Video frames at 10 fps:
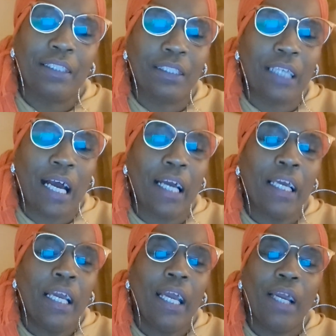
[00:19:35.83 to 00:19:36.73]
is not,
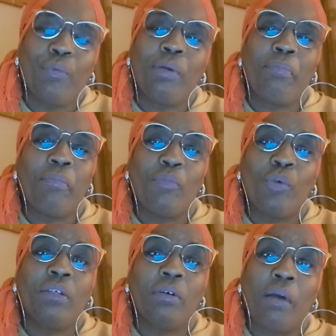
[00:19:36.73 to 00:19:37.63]
and
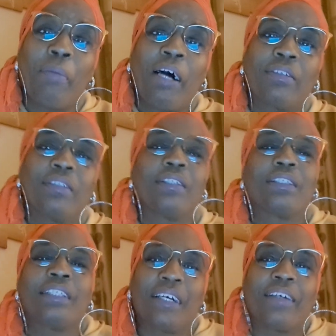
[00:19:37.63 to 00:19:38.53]
we about
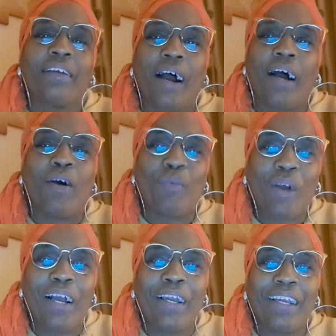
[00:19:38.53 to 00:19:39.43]
sick of y'all,
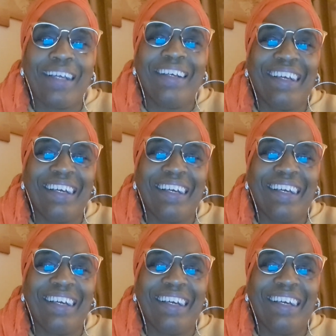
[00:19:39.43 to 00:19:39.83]
right?